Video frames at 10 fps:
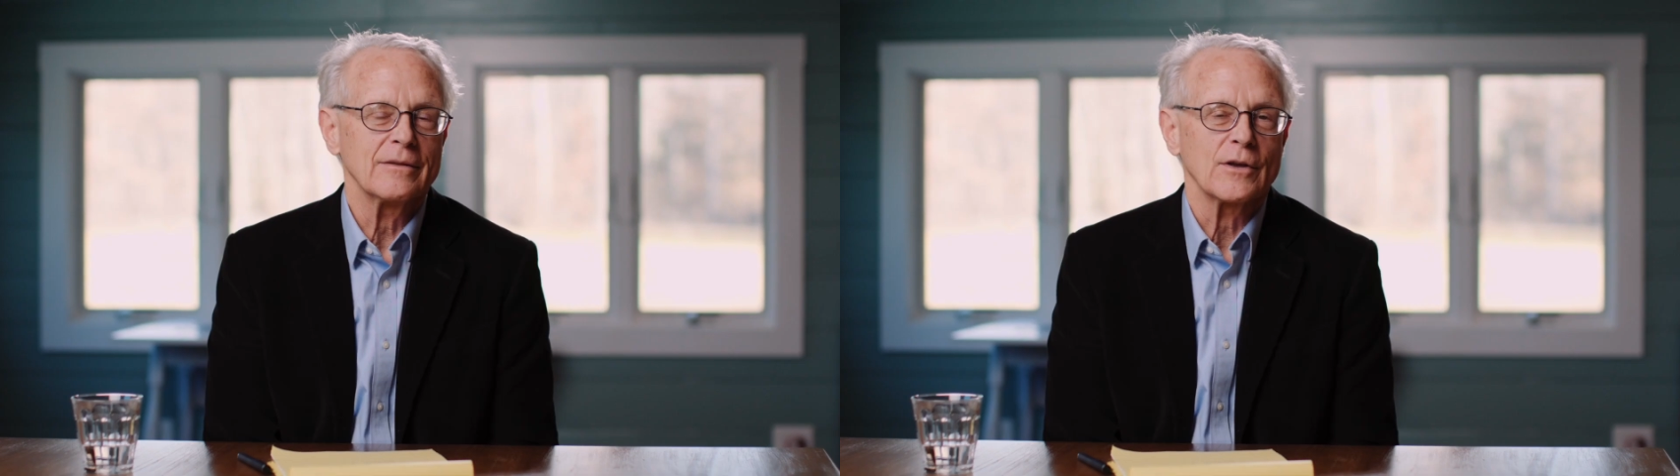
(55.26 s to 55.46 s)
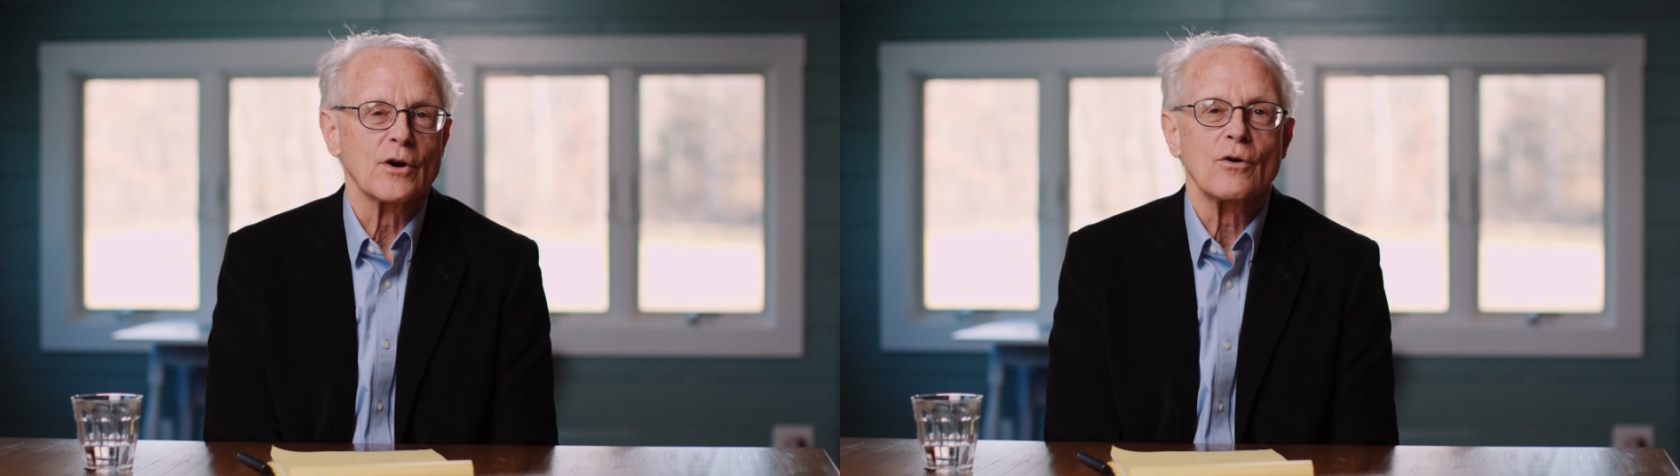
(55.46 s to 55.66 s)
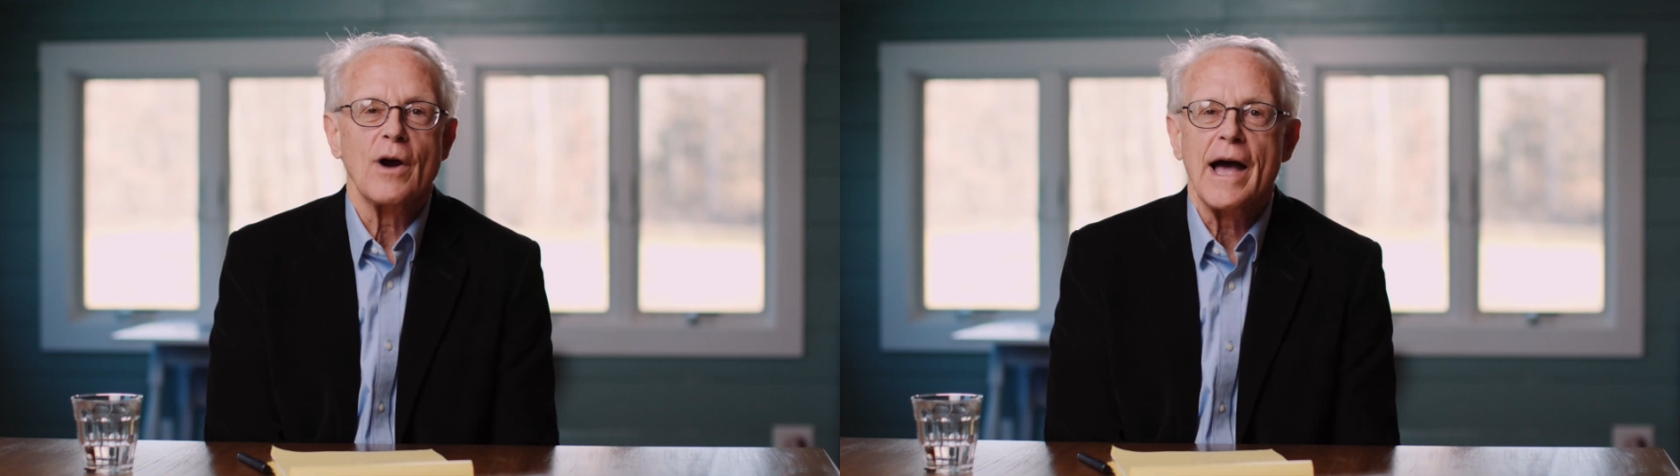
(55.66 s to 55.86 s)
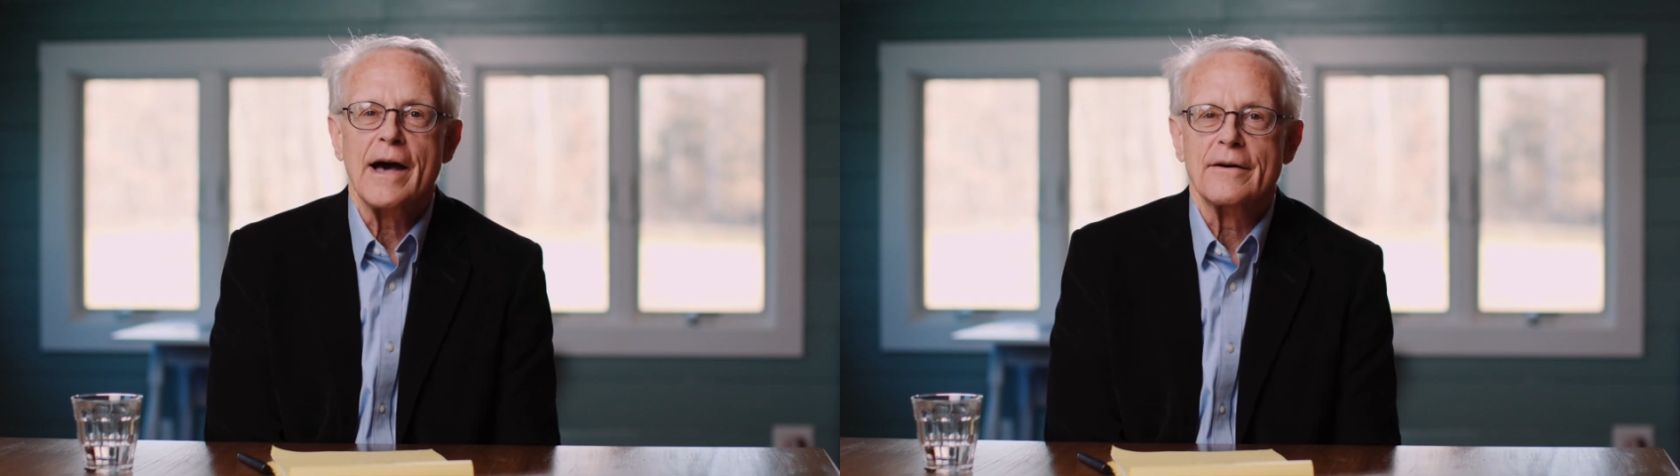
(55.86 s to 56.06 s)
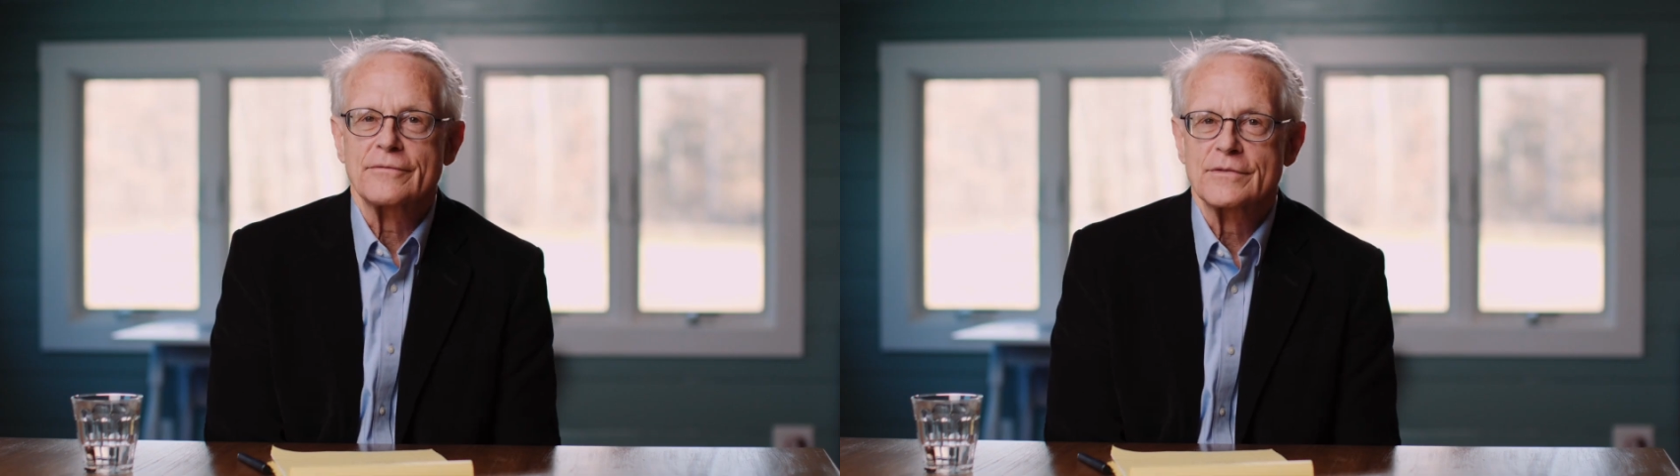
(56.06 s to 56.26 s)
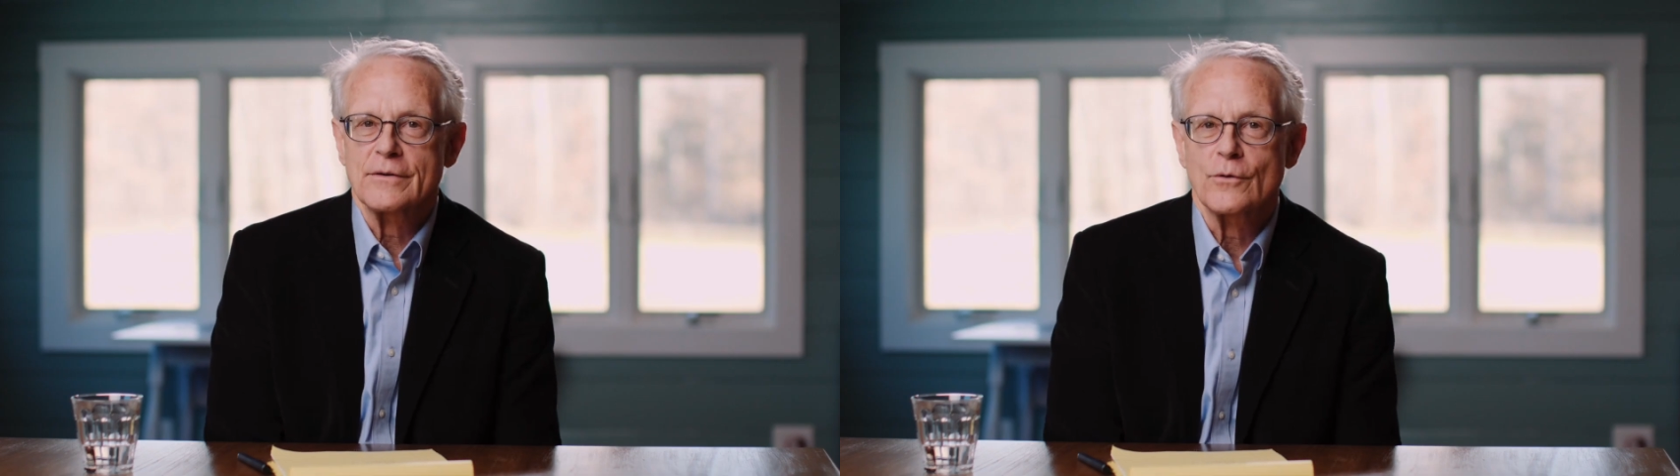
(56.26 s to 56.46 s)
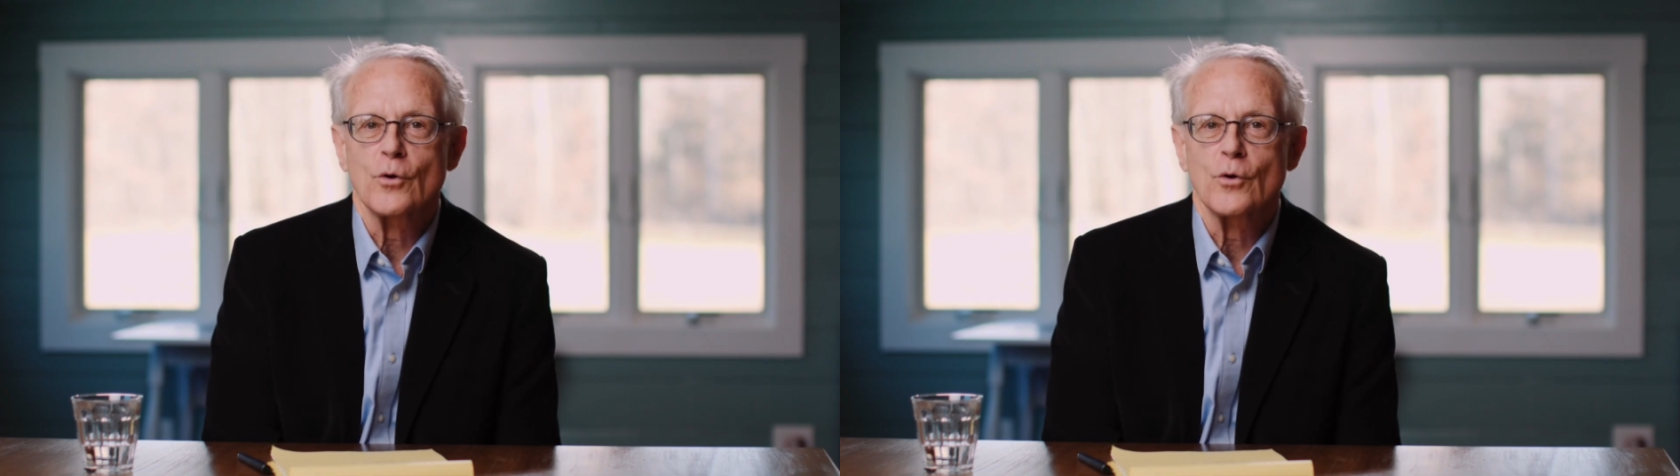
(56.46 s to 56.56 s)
the craft of